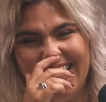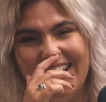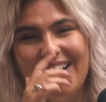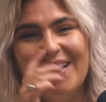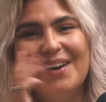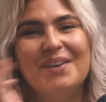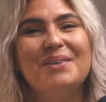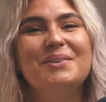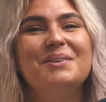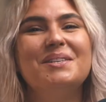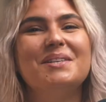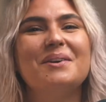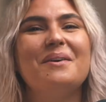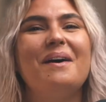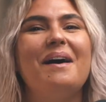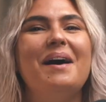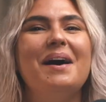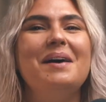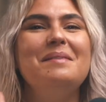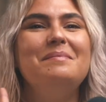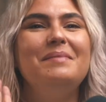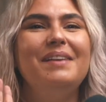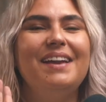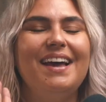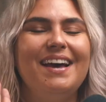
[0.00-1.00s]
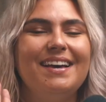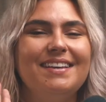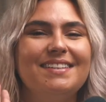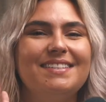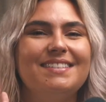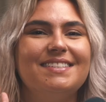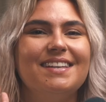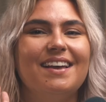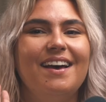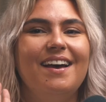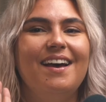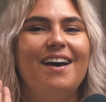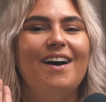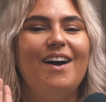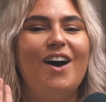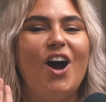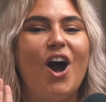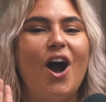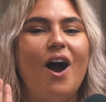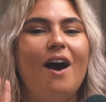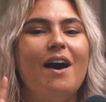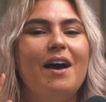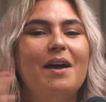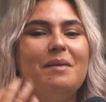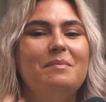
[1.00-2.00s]
Also, I'm
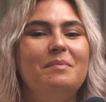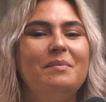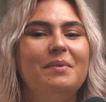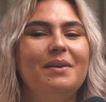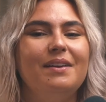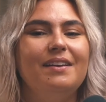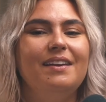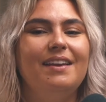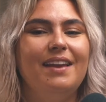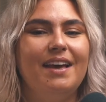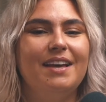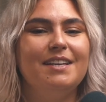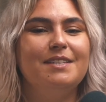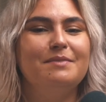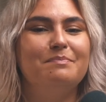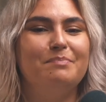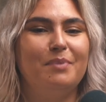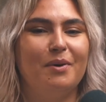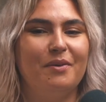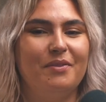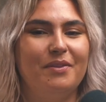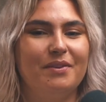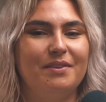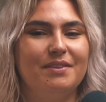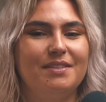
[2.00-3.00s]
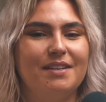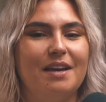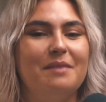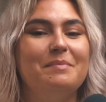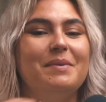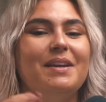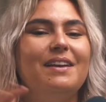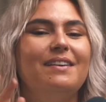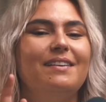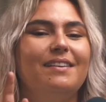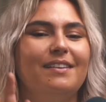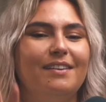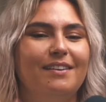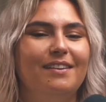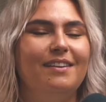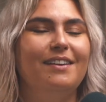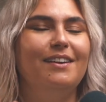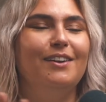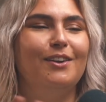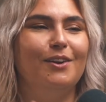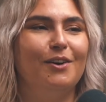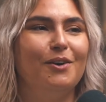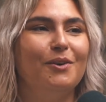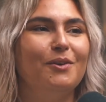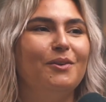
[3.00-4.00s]
less bothered. I mean,
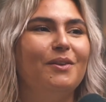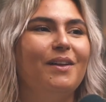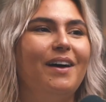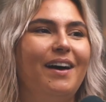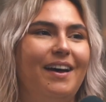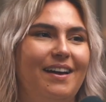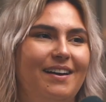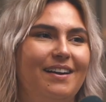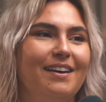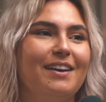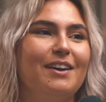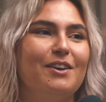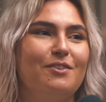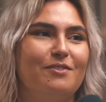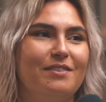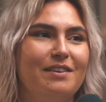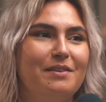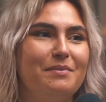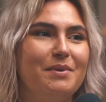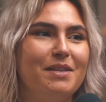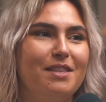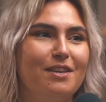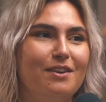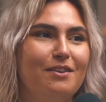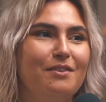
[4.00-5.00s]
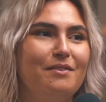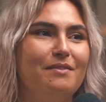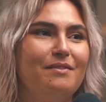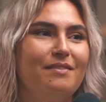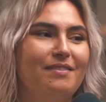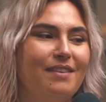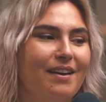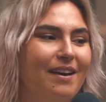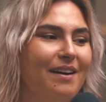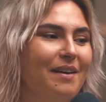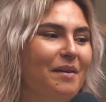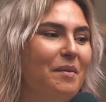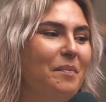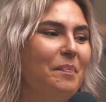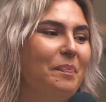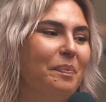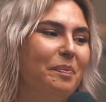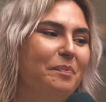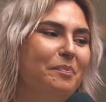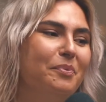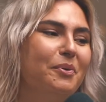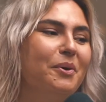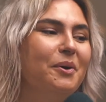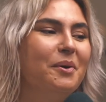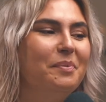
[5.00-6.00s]
lol, and I agree with you that
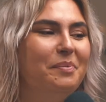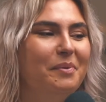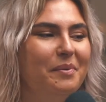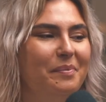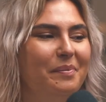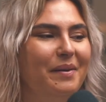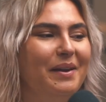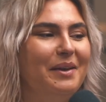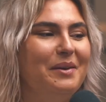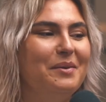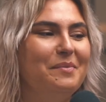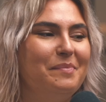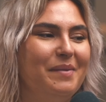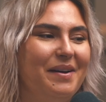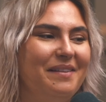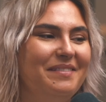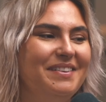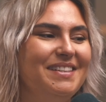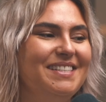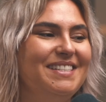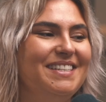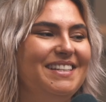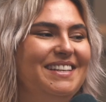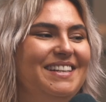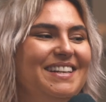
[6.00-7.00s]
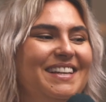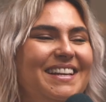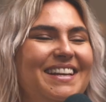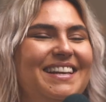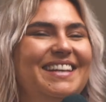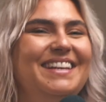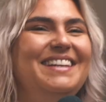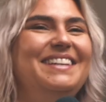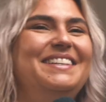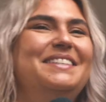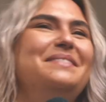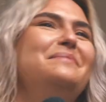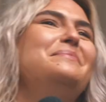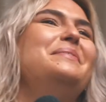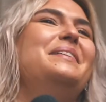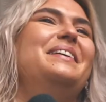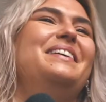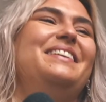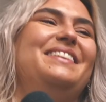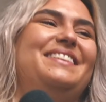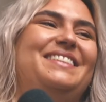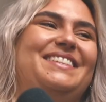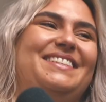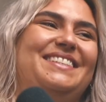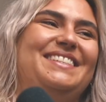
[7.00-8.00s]
probably your parents didn't need
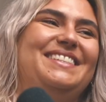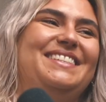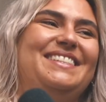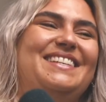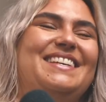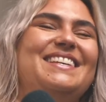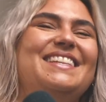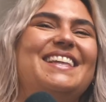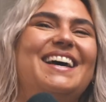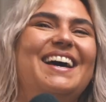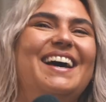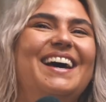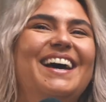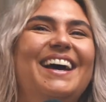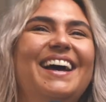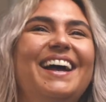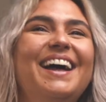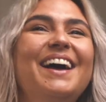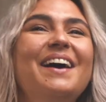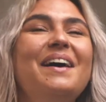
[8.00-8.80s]
to see that.